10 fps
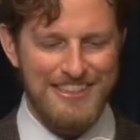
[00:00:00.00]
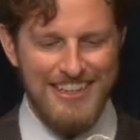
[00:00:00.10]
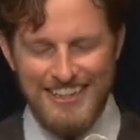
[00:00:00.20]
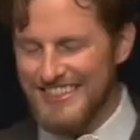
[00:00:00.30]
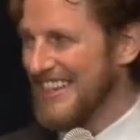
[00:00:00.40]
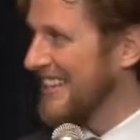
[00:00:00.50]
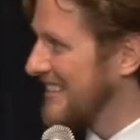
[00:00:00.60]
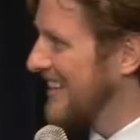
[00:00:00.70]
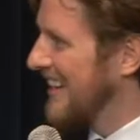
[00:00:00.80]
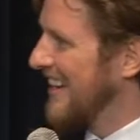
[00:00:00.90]
And like it
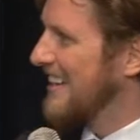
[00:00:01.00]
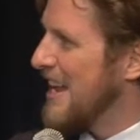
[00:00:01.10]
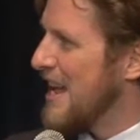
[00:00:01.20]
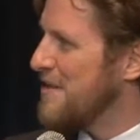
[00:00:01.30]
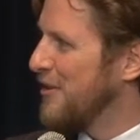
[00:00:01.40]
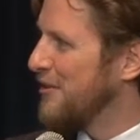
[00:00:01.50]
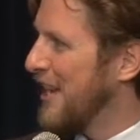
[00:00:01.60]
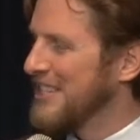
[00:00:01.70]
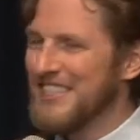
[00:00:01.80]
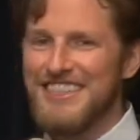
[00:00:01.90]
says, name,
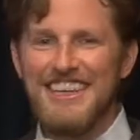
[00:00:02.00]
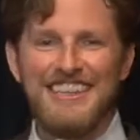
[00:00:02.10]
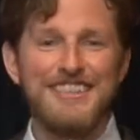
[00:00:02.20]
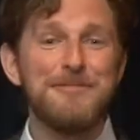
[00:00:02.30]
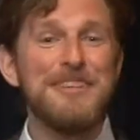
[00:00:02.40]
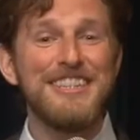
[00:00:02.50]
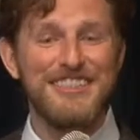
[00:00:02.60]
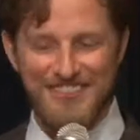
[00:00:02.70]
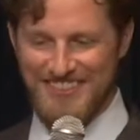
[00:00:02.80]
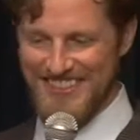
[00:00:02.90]
location, and date to be
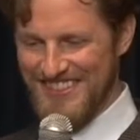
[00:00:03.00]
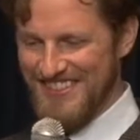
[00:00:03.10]
determined.